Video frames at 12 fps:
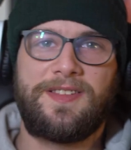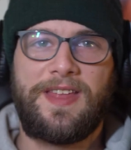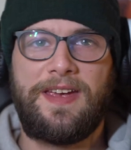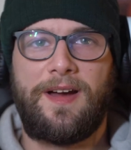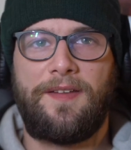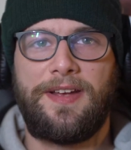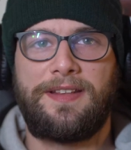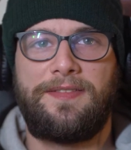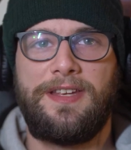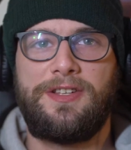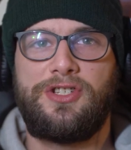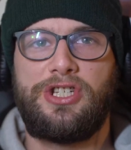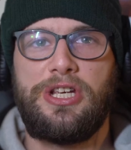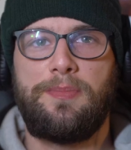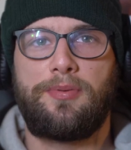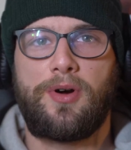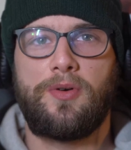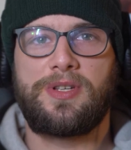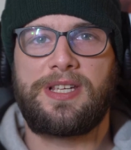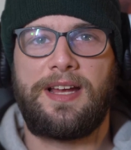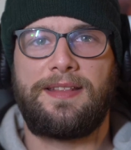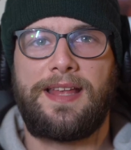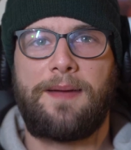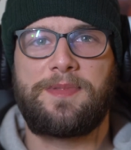So there you have it, the GBros
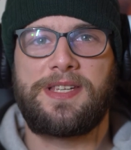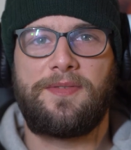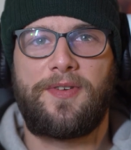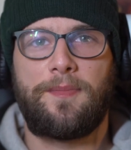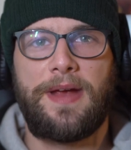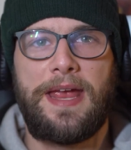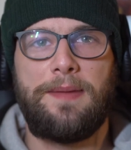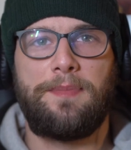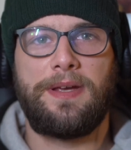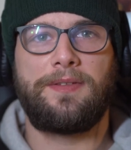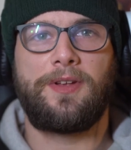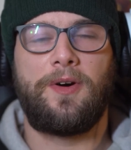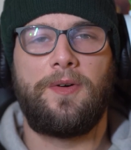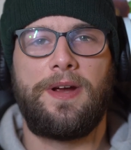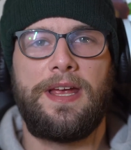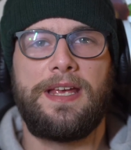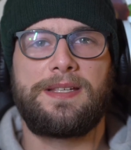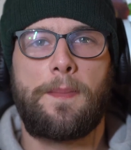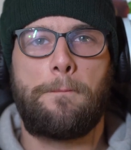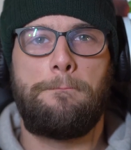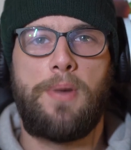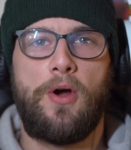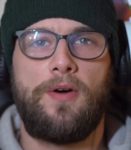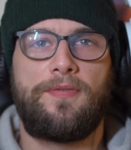adapter from 8BitDo is
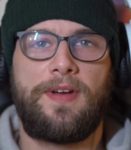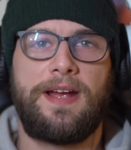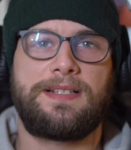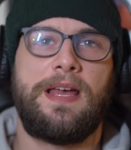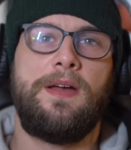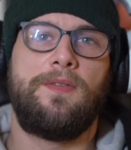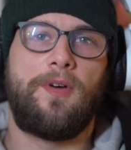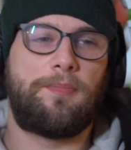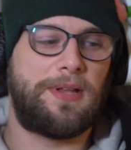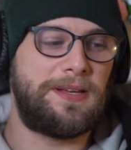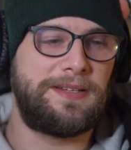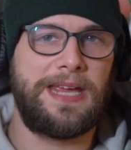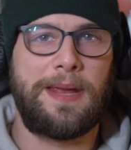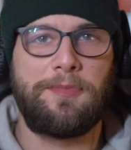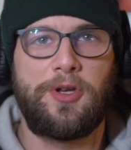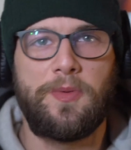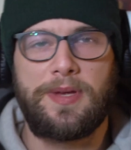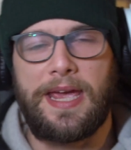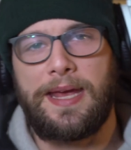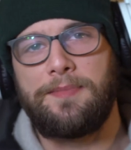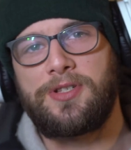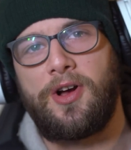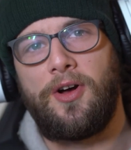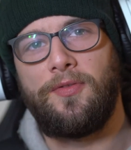perfect for playing GameCube
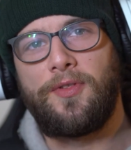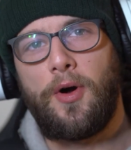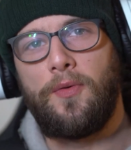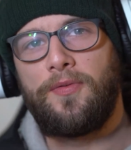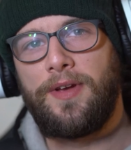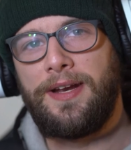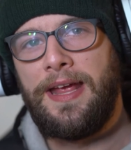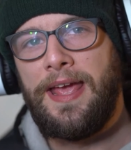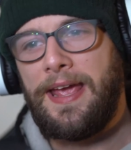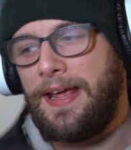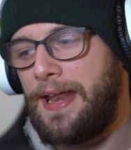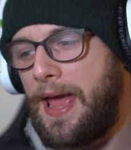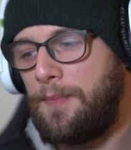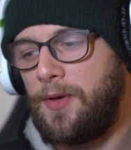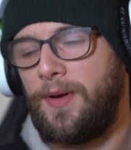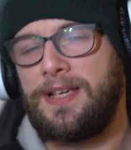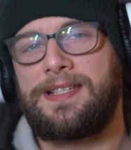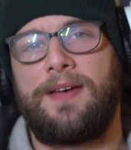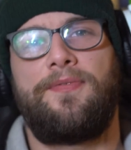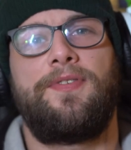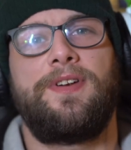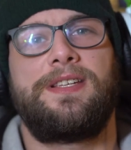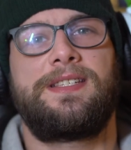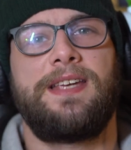games on Dolphin. It emulates a
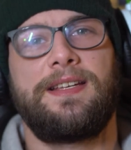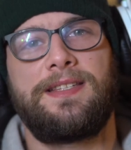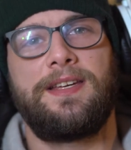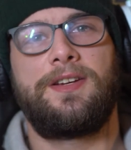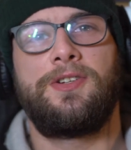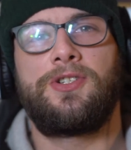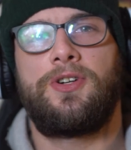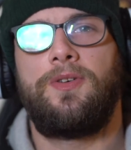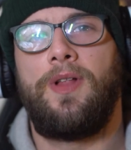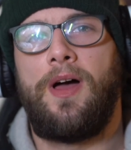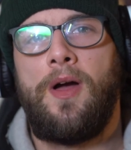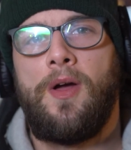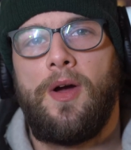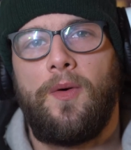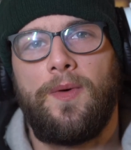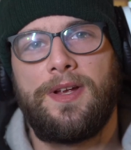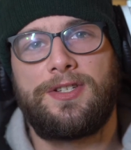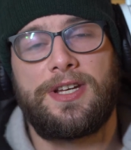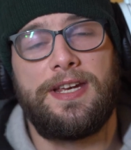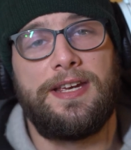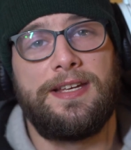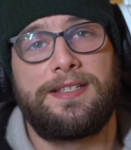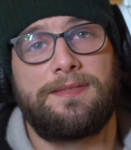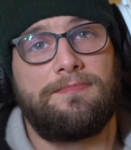360 controller, which
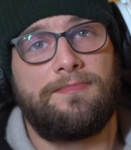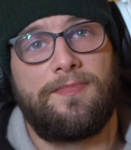is